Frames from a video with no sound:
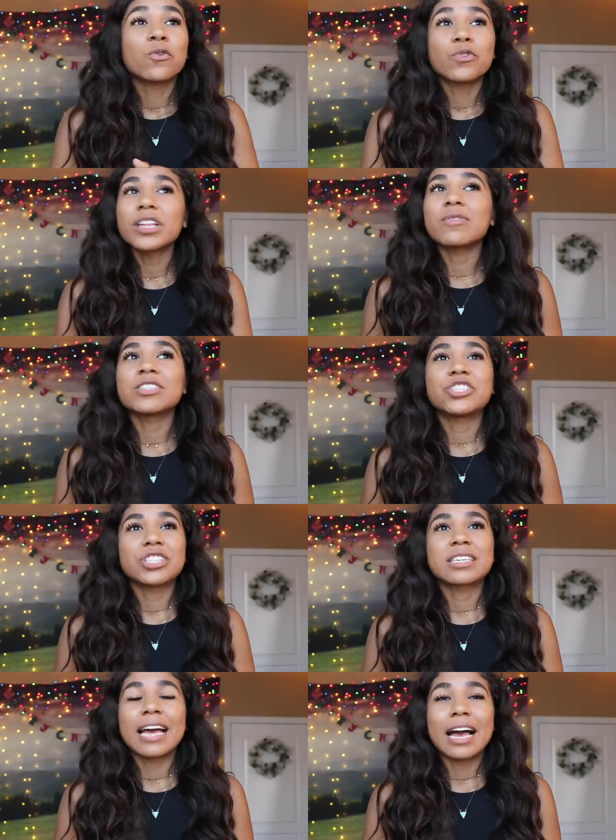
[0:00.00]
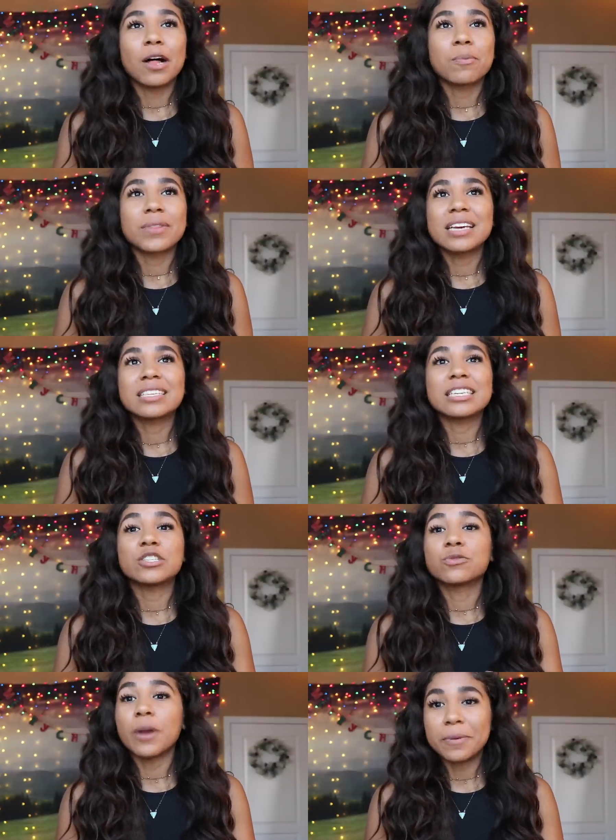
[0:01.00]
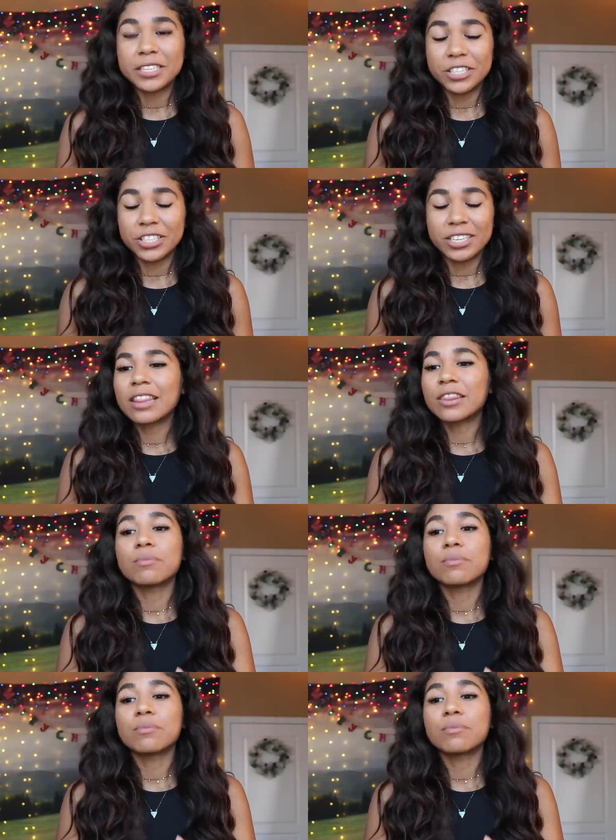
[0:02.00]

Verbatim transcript: Really, what's just gonna help with this is repetition.